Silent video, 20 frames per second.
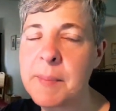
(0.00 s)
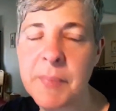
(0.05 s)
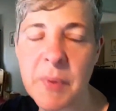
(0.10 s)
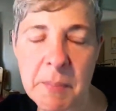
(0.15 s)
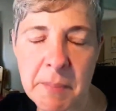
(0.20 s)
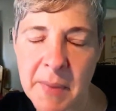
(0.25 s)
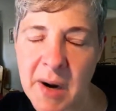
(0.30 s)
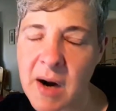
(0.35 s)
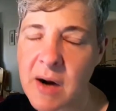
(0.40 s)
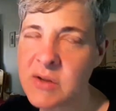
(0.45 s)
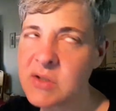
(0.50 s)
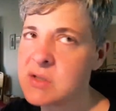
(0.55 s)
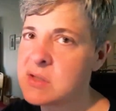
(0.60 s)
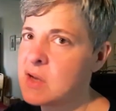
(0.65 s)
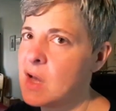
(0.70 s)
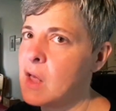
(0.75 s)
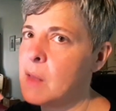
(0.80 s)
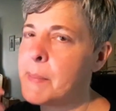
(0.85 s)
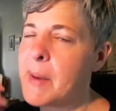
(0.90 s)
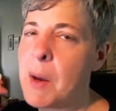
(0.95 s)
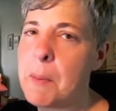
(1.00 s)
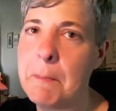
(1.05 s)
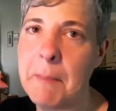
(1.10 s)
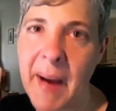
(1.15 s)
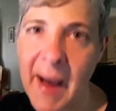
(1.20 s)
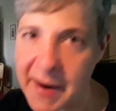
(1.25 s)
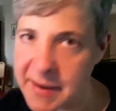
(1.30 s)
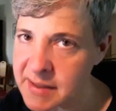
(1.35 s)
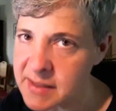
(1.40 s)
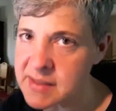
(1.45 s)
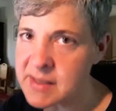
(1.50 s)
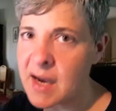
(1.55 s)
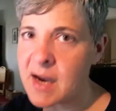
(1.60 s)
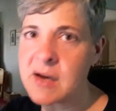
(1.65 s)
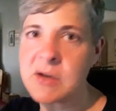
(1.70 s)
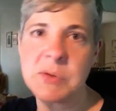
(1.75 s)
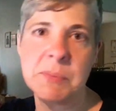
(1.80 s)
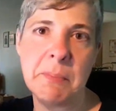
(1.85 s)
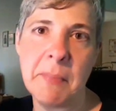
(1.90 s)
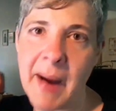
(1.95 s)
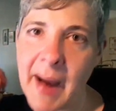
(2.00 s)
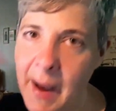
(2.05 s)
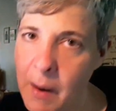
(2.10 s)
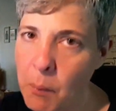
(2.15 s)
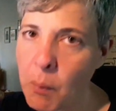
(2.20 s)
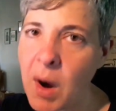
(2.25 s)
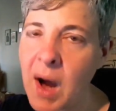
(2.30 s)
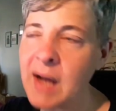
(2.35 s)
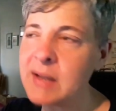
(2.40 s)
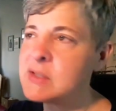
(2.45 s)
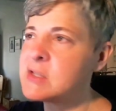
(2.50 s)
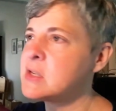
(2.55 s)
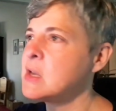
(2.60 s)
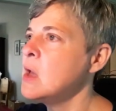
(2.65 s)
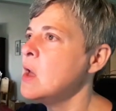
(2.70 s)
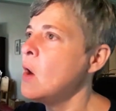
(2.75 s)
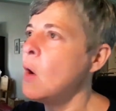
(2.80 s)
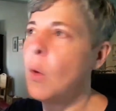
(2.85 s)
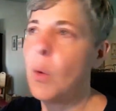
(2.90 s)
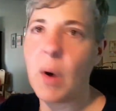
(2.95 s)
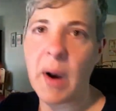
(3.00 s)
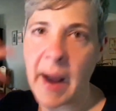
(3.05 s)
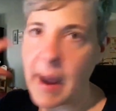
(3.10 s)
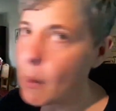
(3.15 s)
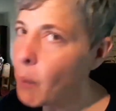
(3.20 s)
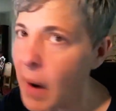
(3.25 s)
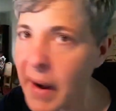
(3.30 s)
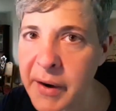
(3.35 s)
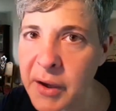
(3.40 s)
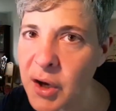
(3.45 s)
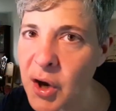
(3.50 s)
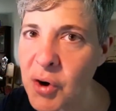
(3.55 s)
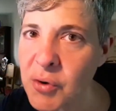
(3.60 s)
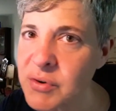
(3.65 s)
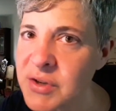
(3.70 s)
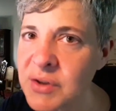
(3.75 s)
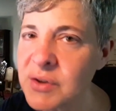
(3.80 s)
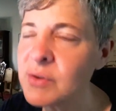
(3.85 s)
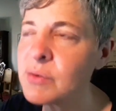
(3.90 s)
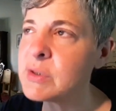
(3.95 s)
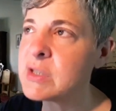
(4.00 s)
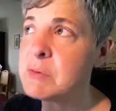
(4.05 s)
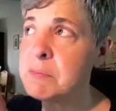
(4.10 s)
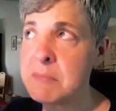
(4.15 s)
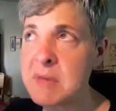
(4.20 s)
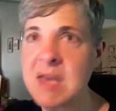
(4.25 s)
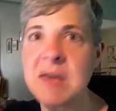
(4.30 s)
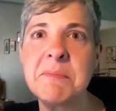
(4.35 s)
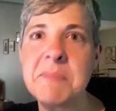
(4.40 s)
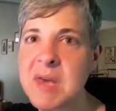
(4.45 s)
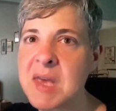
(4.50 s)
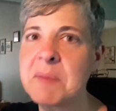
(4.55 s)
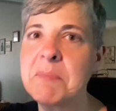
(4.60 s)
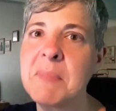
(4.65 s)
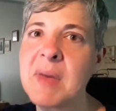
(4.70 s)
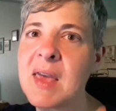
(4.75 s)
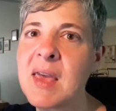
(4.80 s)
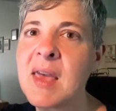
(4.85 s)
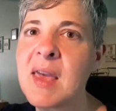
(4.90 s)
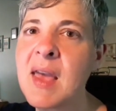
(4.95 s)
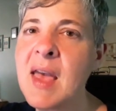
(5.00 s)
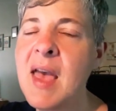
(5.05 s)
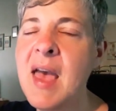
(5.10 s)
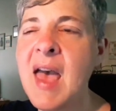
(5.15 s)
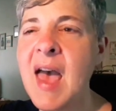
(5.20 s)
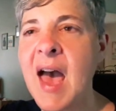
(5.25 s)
But Mars is all about my desires, my wants, what I want to go do. It's me, me, me.